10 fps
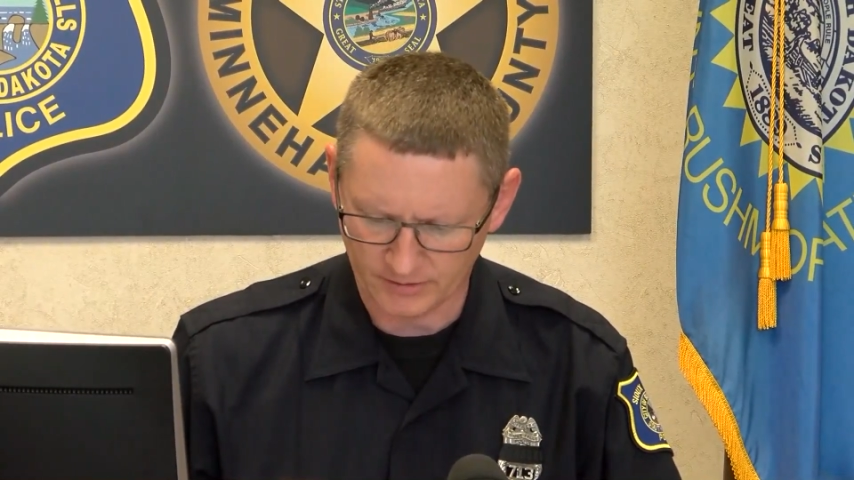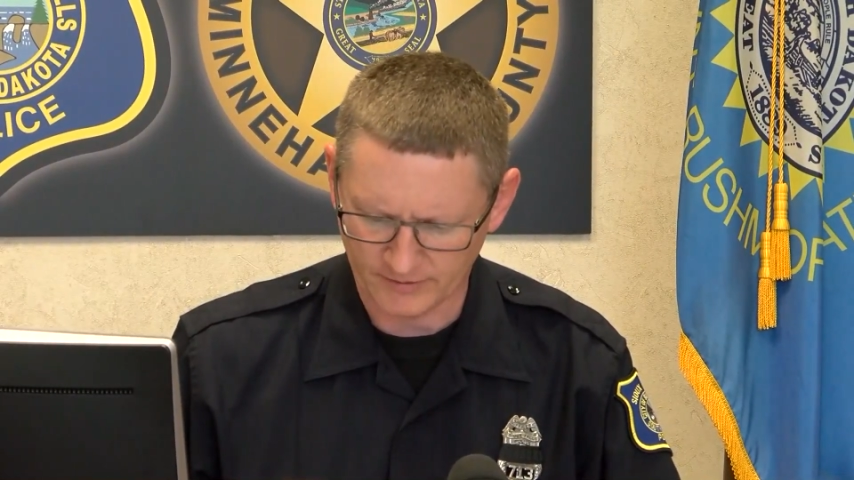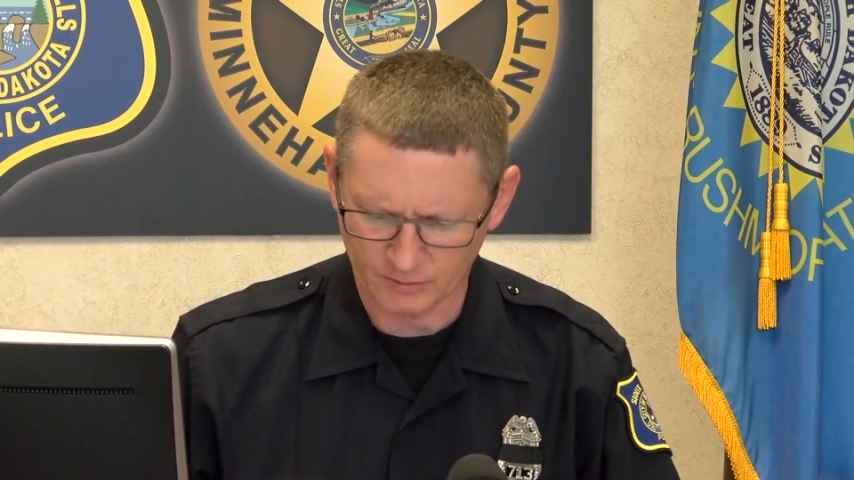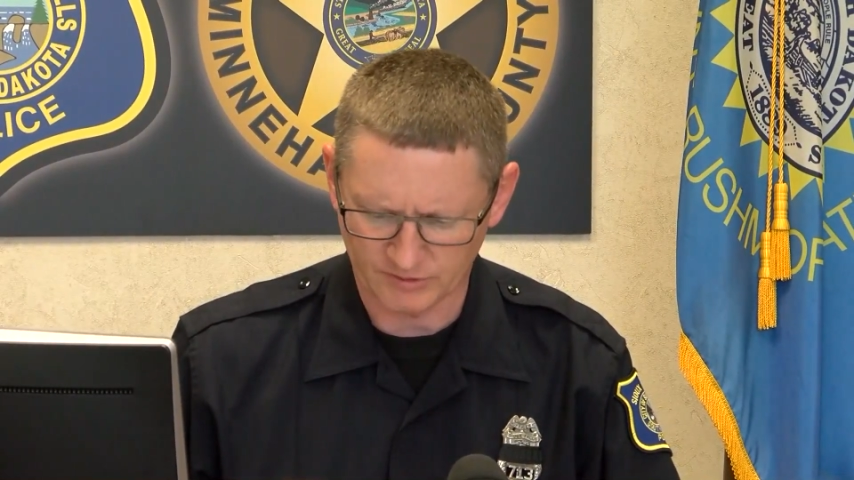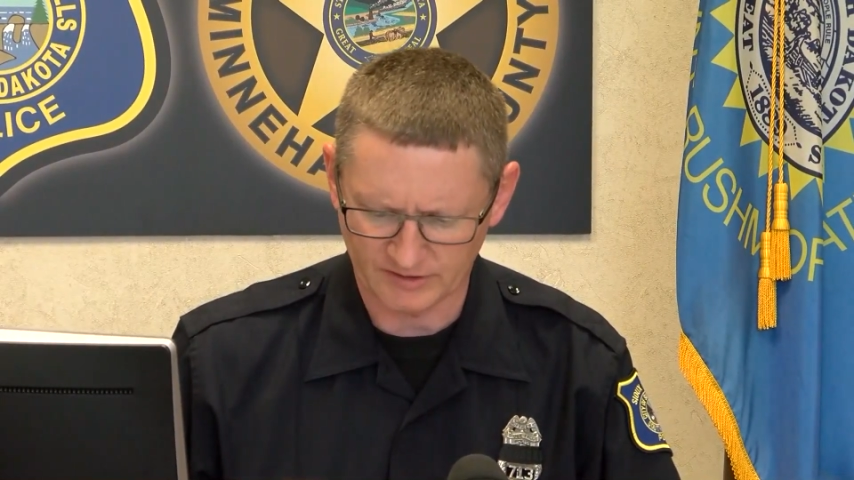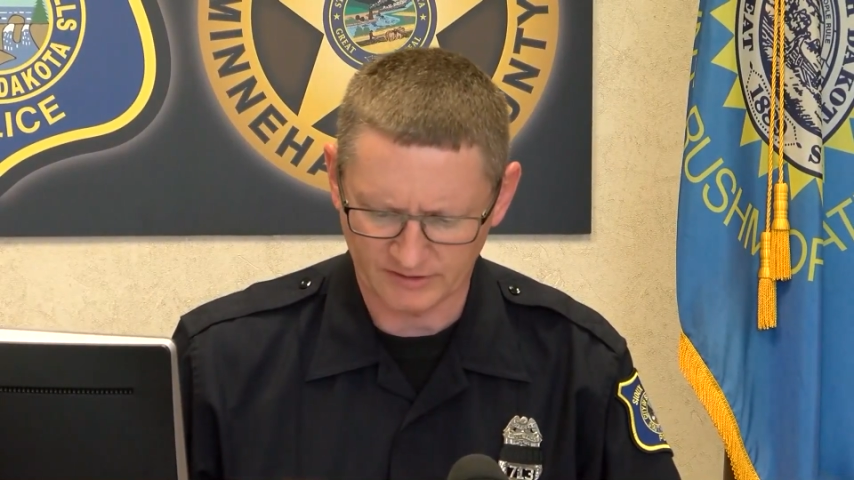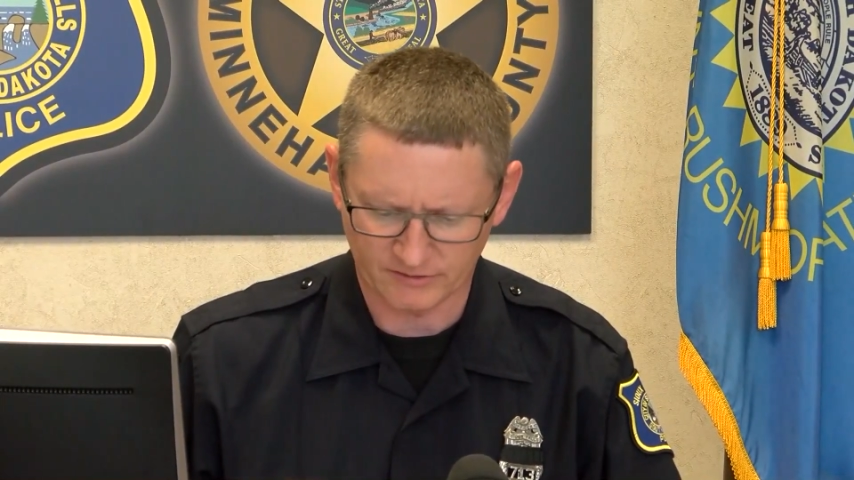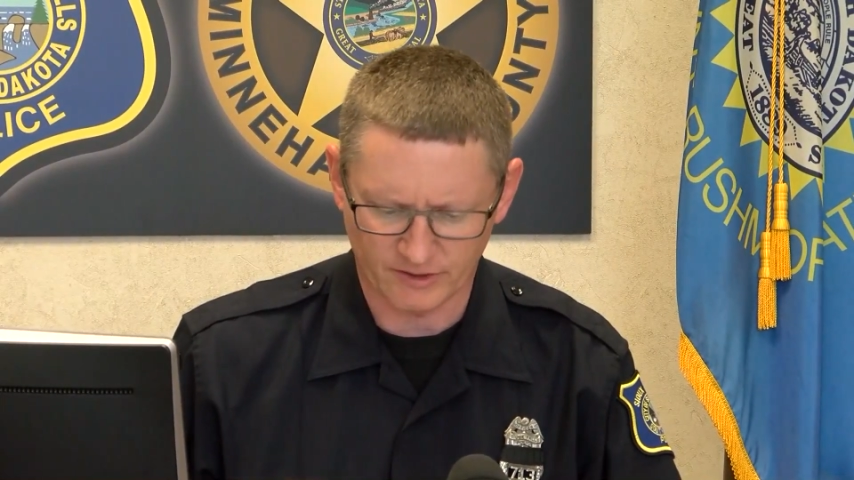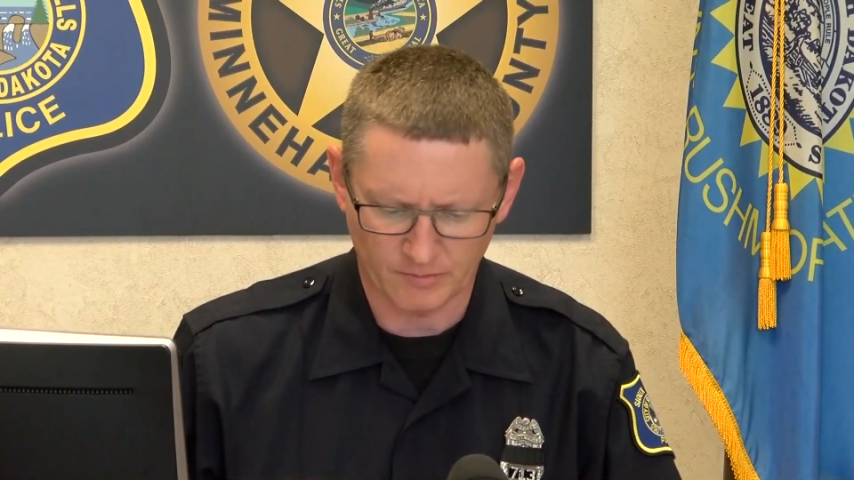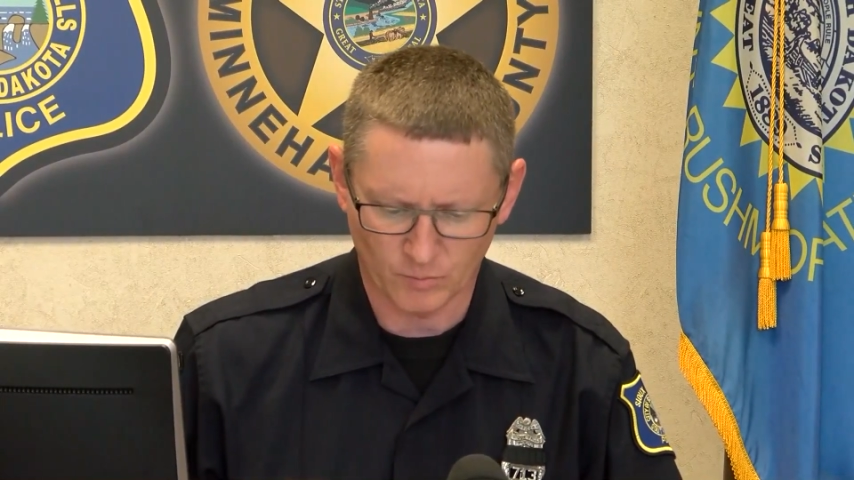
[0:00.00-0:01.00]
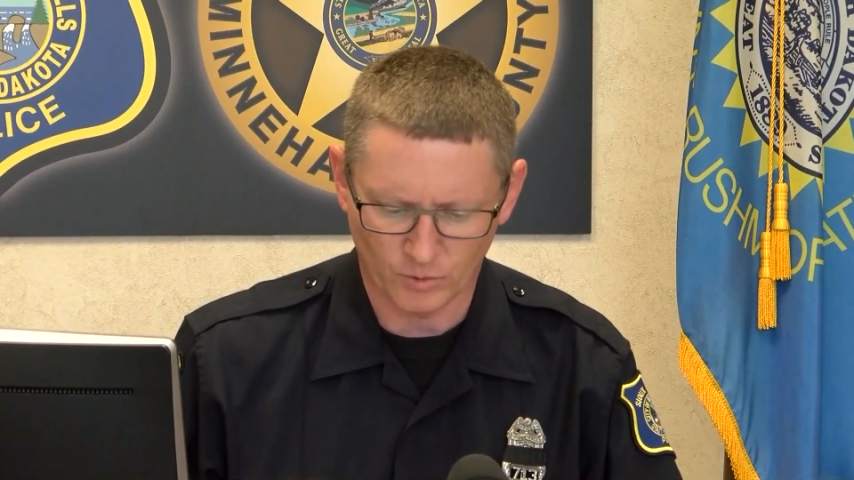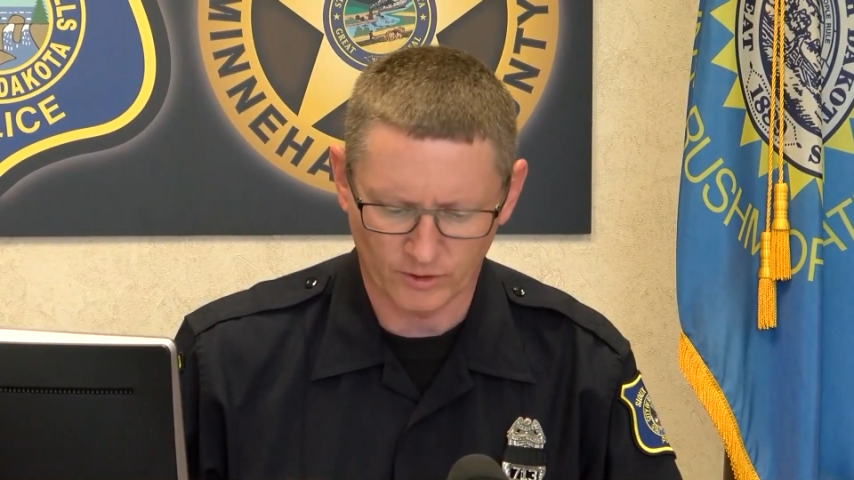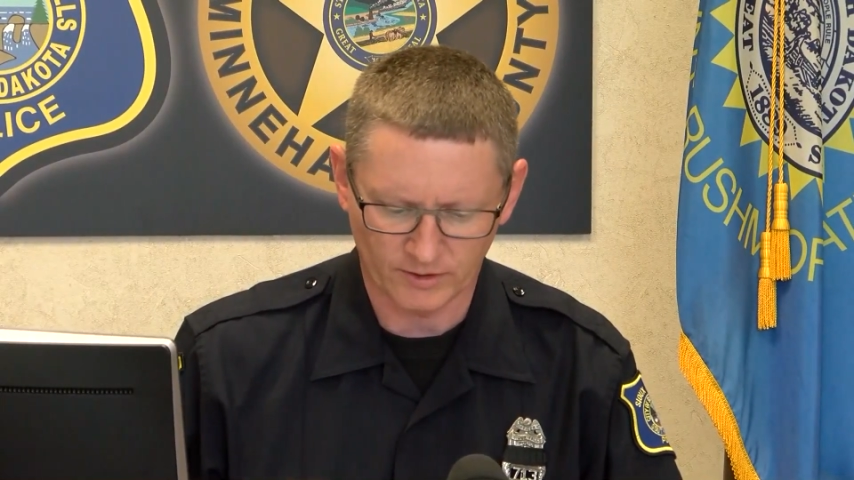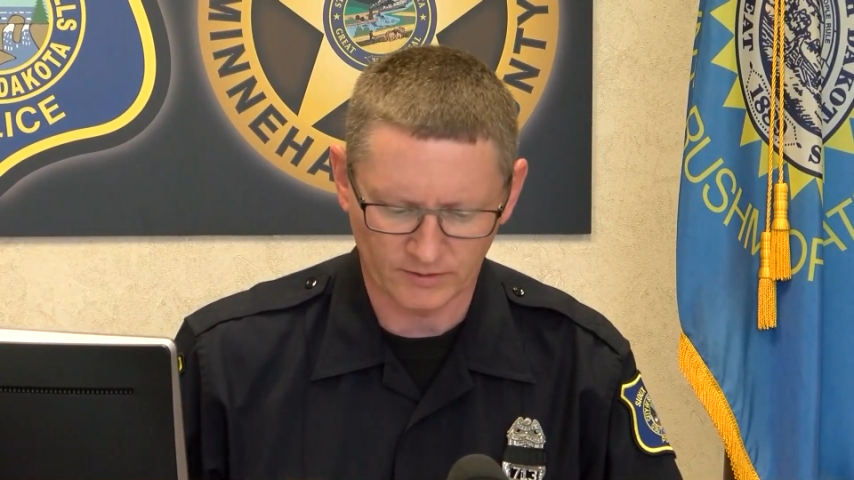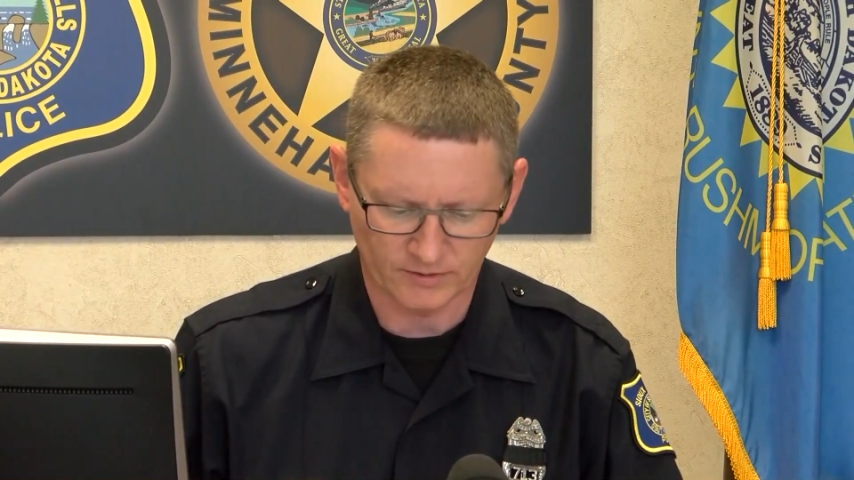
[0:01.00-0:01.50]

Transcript: I think it was yesterday morning